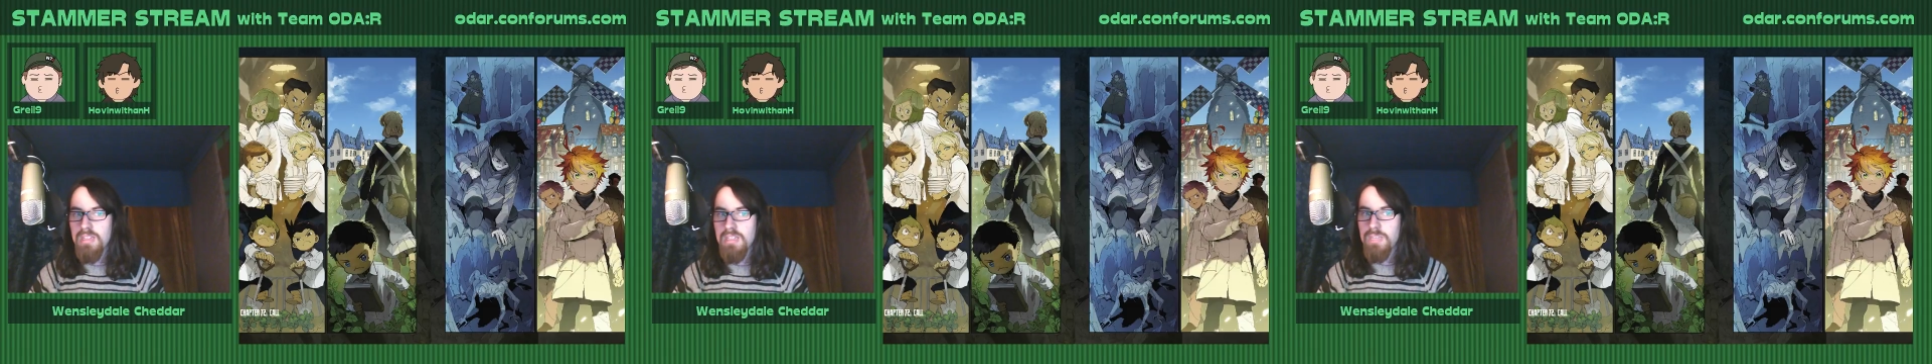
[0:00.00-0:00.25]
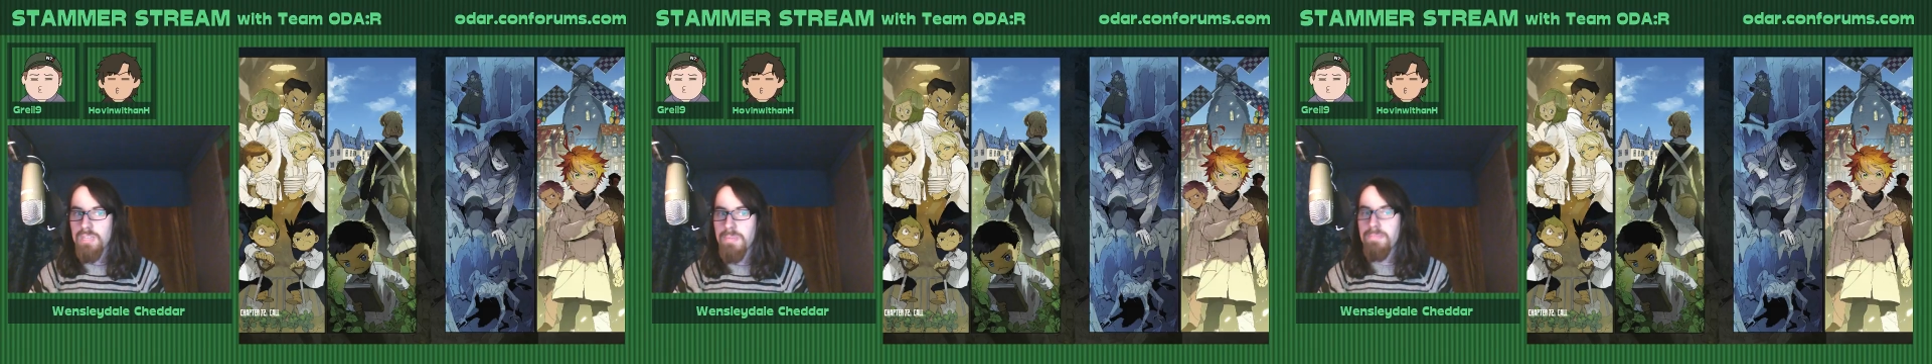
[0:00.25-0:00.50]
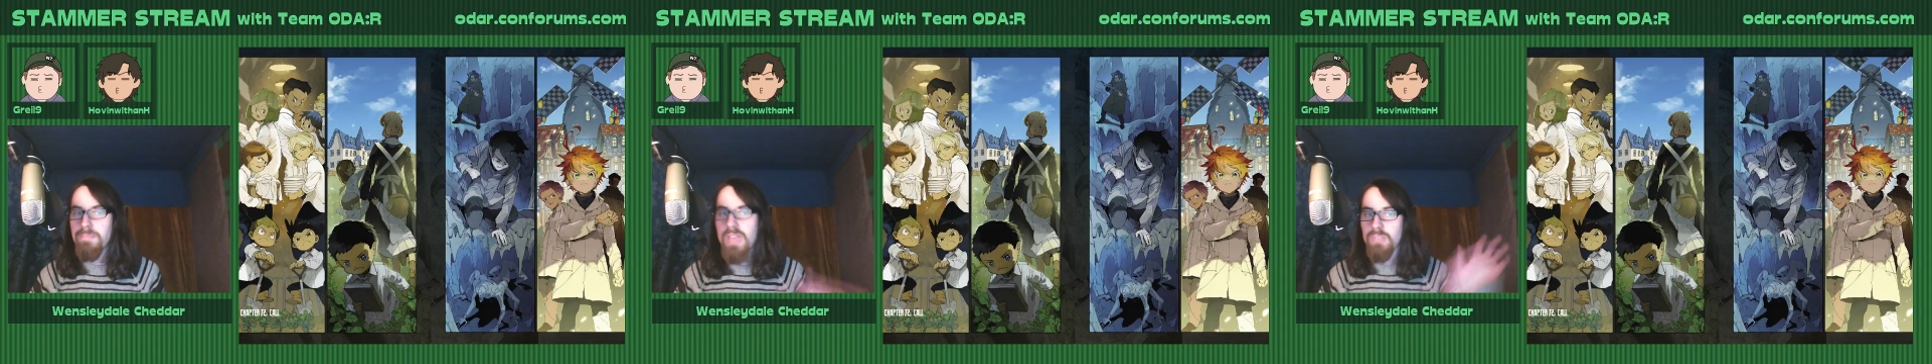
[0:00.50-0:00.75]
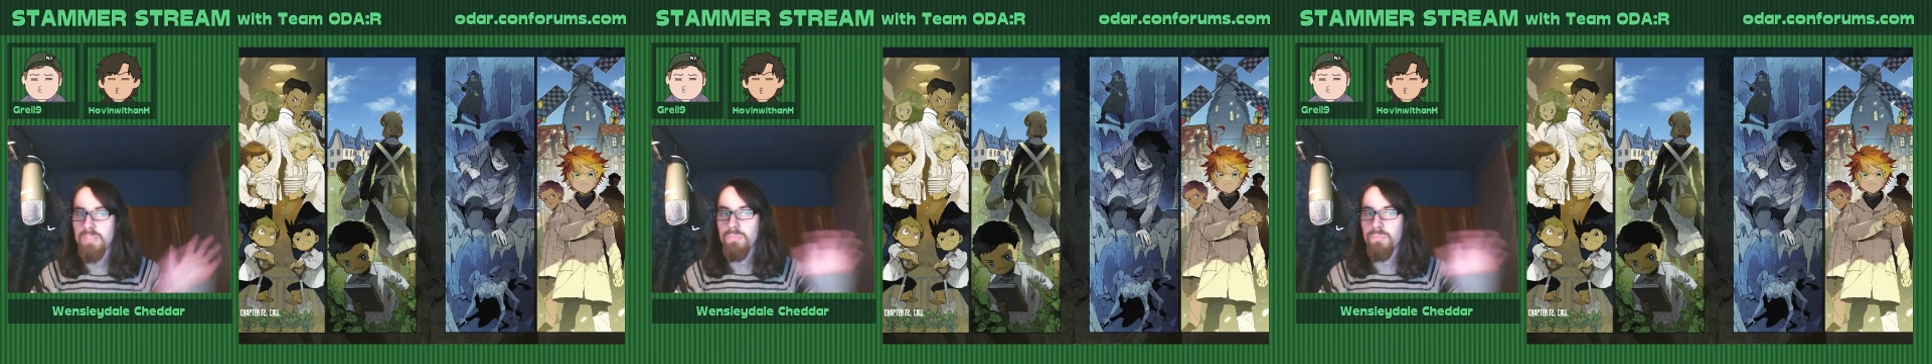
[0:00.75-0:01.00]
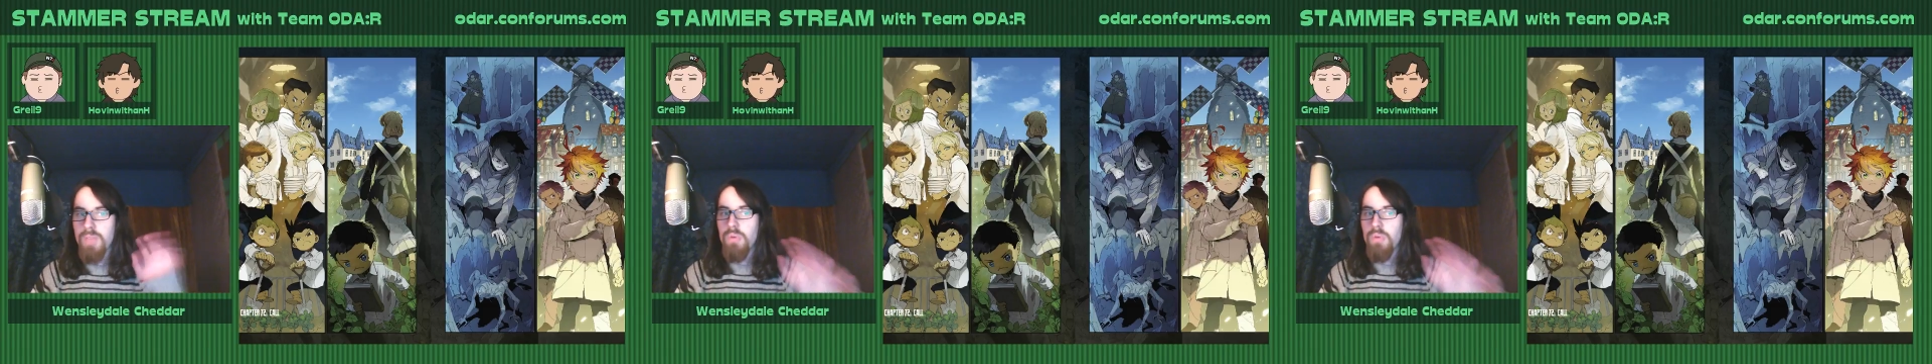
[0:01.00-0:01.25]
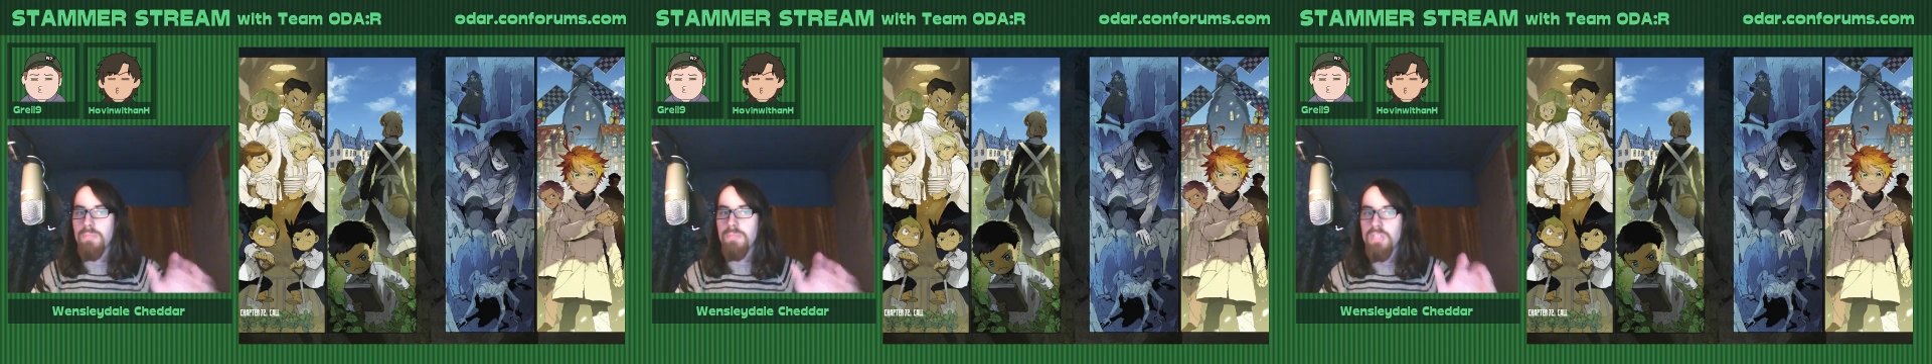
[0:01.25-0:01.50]
So bear
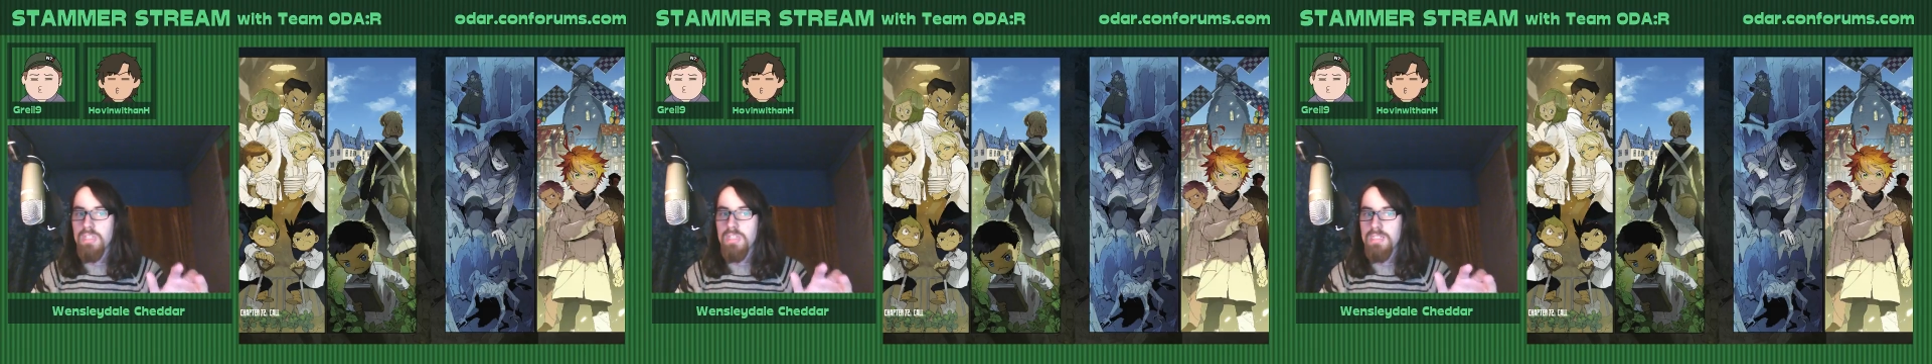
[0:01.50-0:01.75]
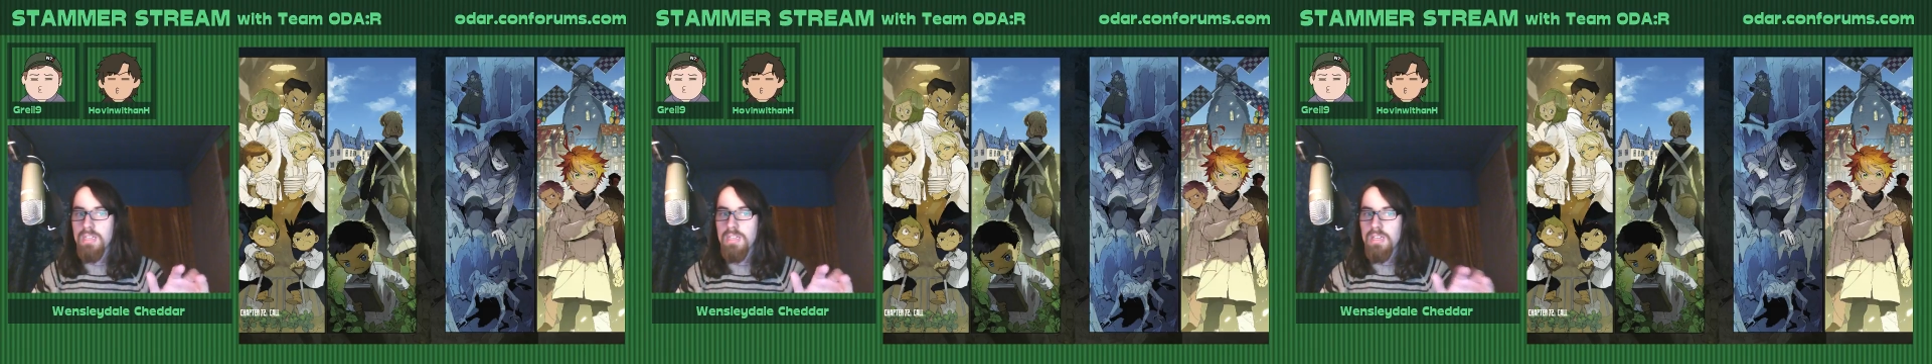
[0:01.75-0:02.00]
with me just